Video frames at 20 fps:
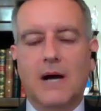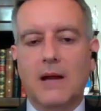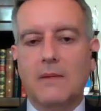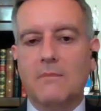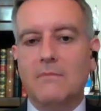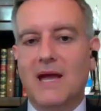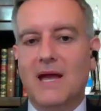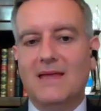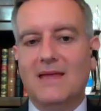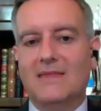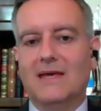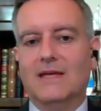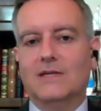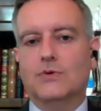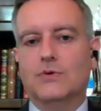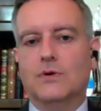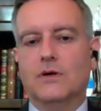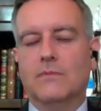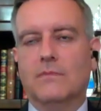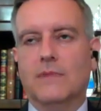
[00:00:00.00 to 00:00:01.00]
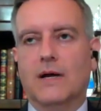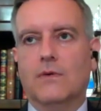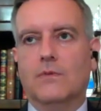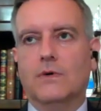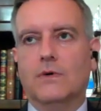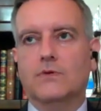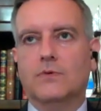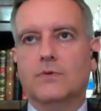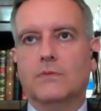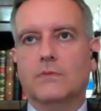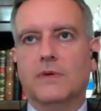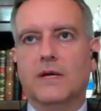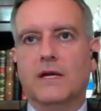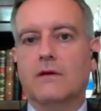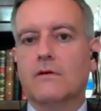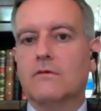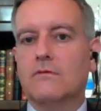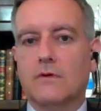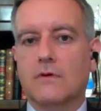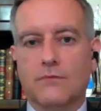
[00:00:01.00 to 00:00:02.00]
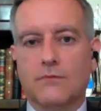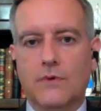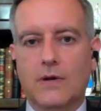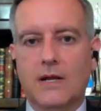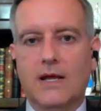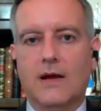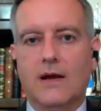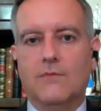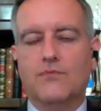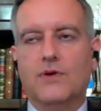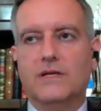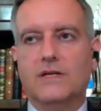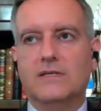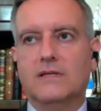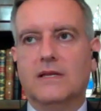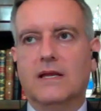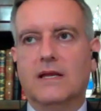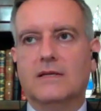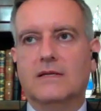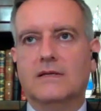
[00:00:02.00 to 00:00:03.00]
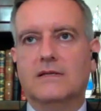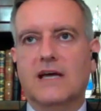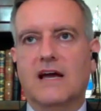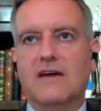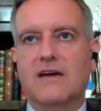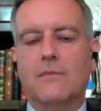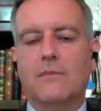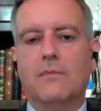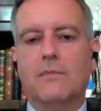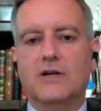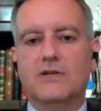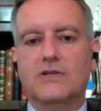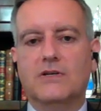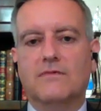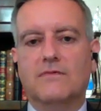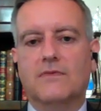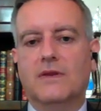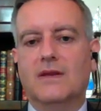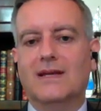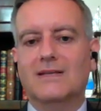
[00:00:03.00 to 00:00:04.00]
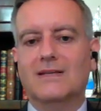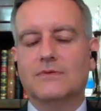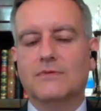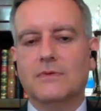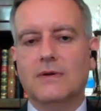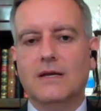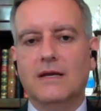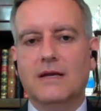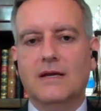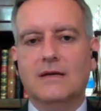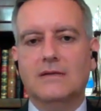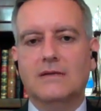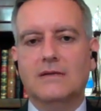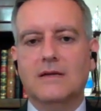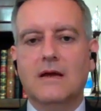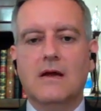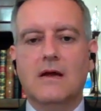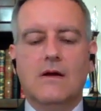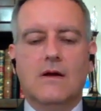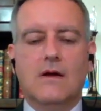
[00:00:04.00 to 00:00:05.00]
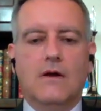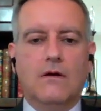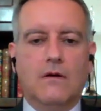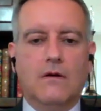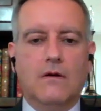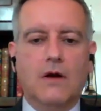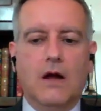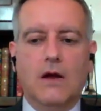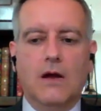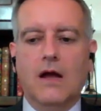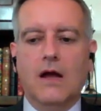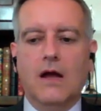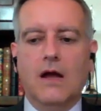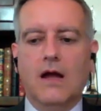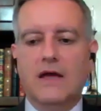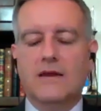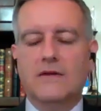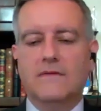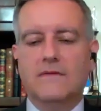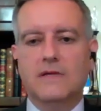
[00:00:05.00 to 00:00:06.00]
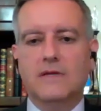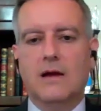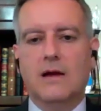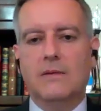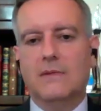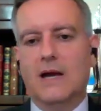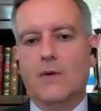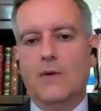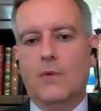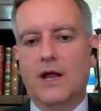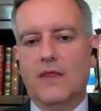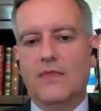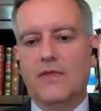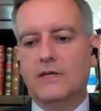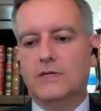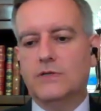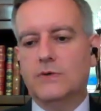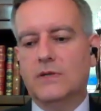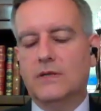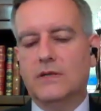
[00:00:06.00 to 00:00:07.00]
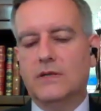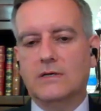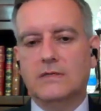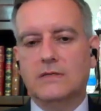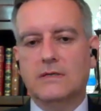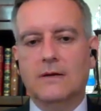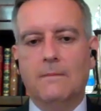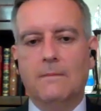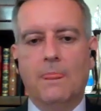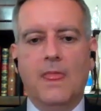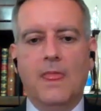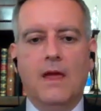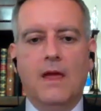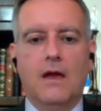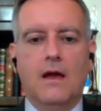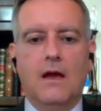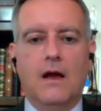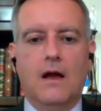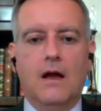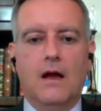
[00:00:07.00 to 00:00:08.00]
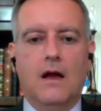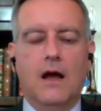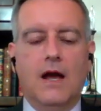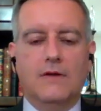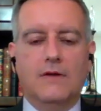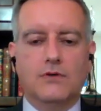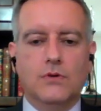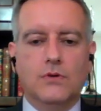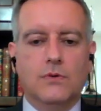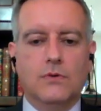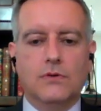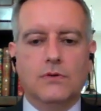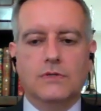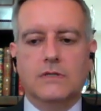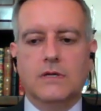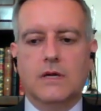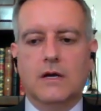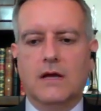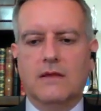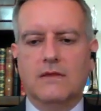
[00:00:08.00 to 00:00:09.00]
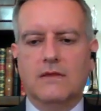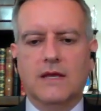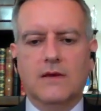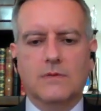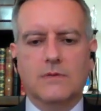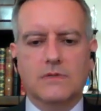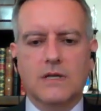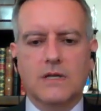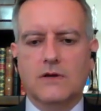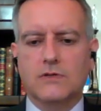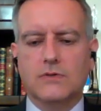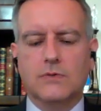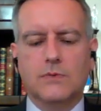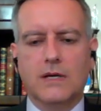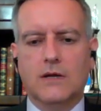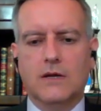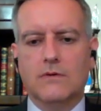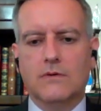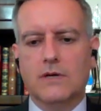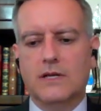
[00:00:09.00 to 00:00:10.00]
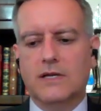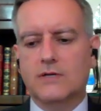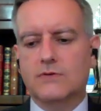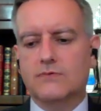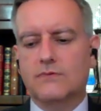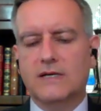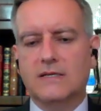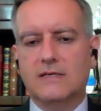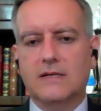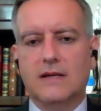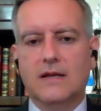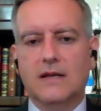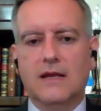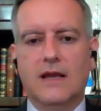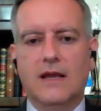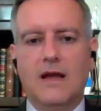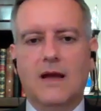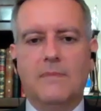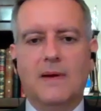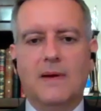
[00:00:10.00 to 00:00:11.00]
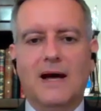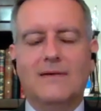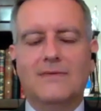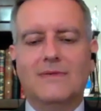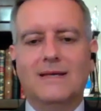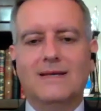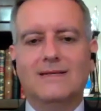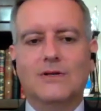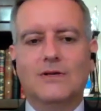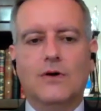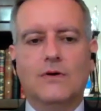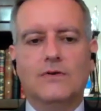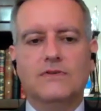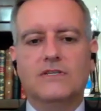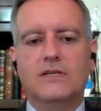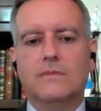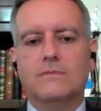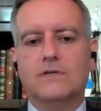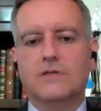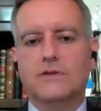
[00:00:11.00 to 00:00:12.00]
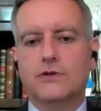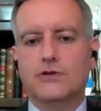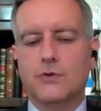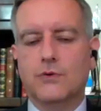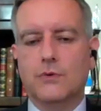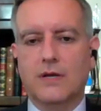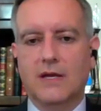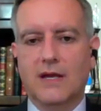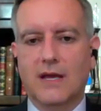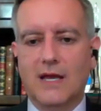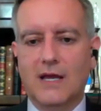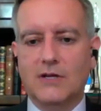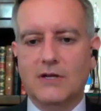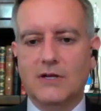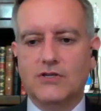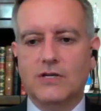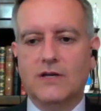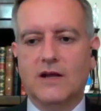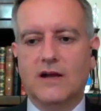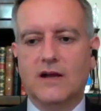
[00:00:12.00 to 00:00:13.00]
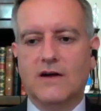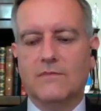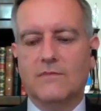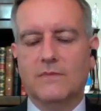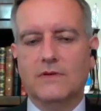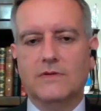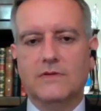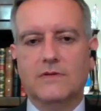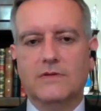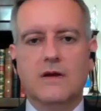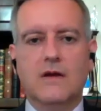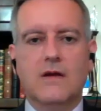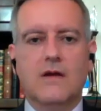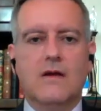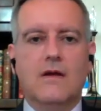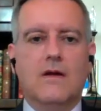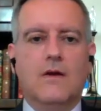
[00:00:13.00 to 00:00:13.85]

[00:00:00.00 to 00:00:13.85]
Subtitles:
by May they're talking about, which would be really unprecedented to have a budget for the next 3 years ahead of time. Now, why are they doing this? I talked, I think it was last week or at least recently, about this concept of the 2-year itch in governments,